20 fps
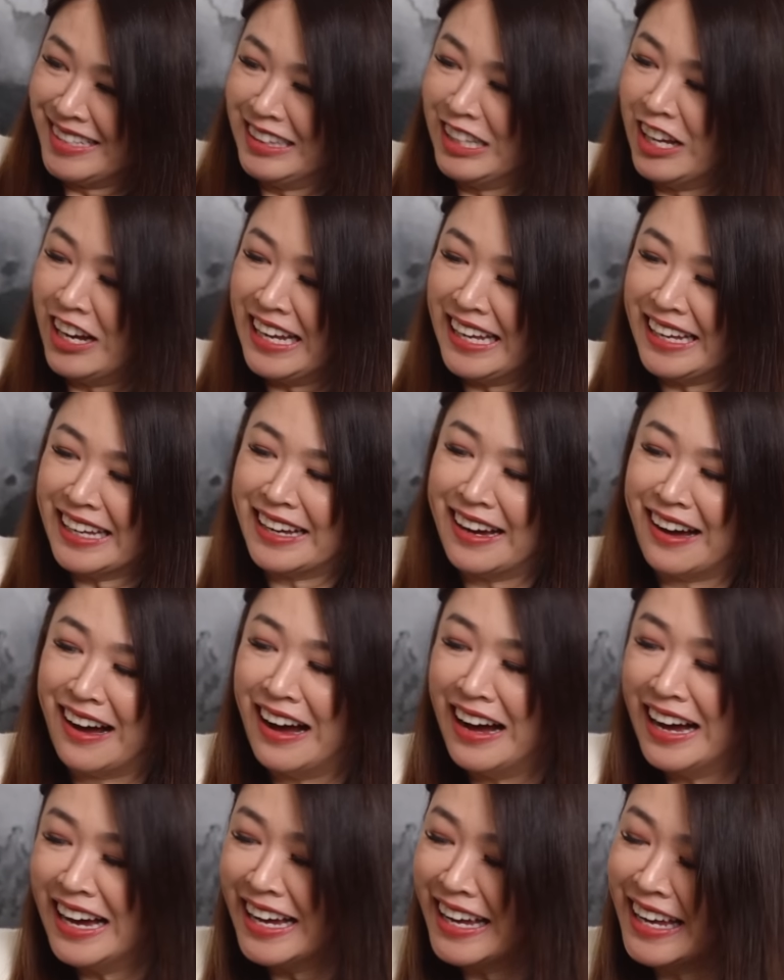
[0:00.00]
Like,
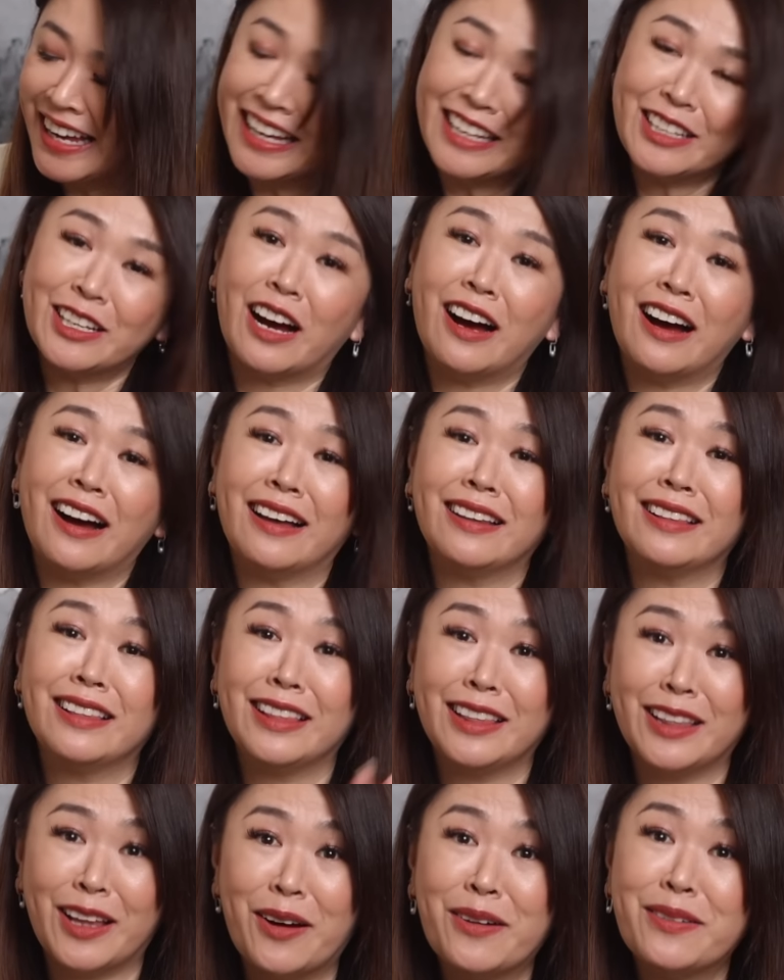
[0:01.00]
I
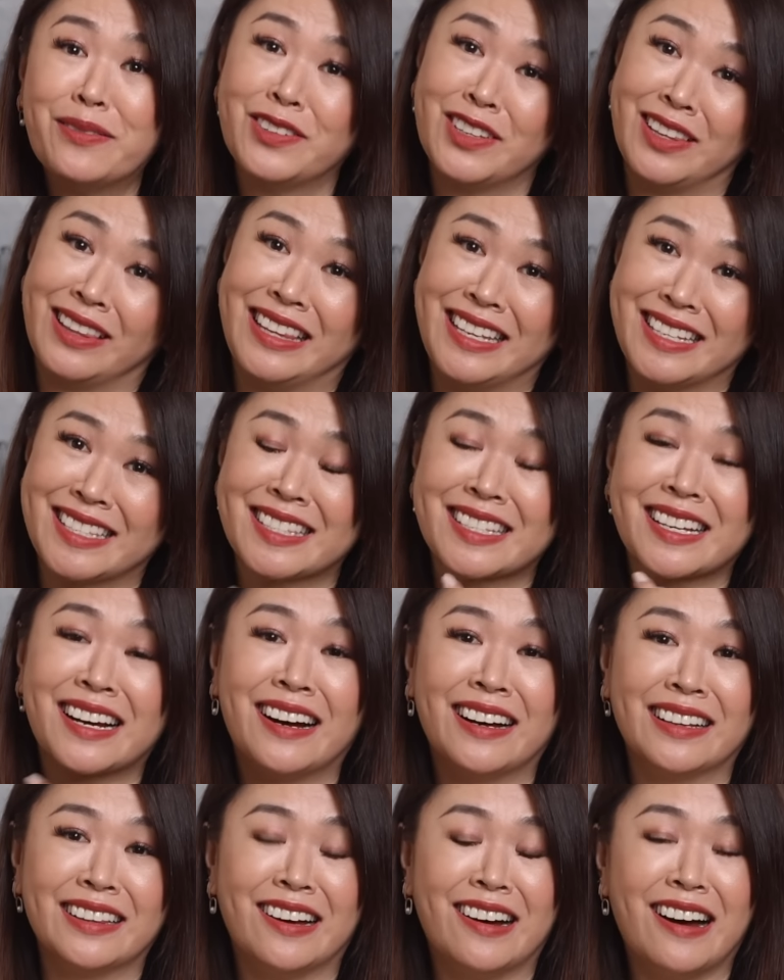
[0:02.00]
love this
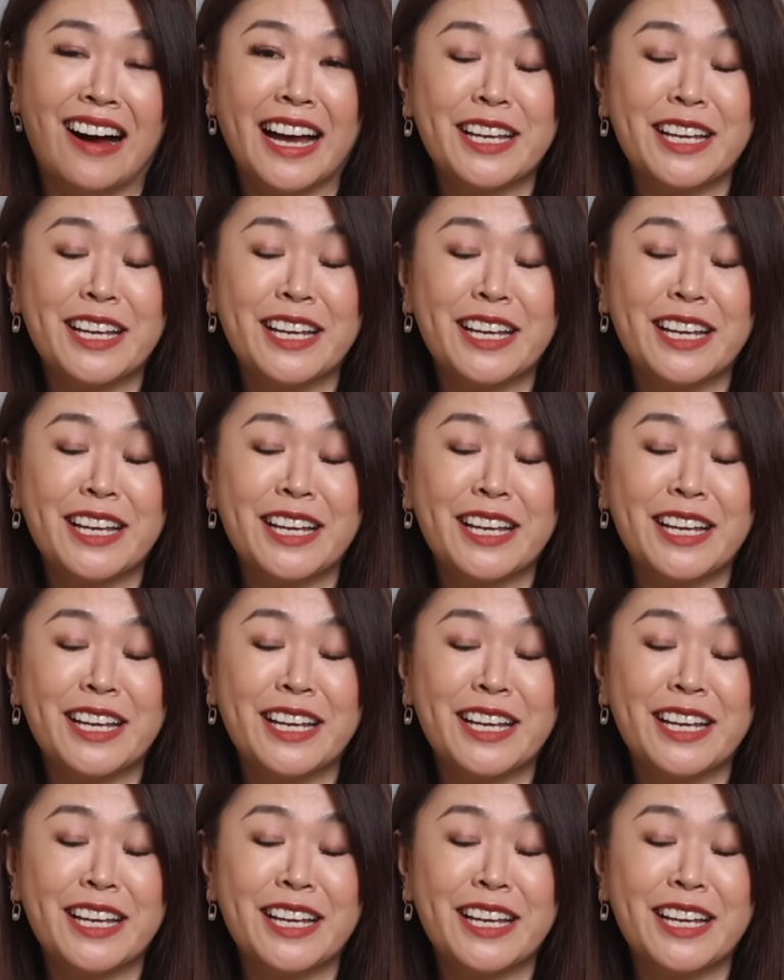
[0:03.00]
color.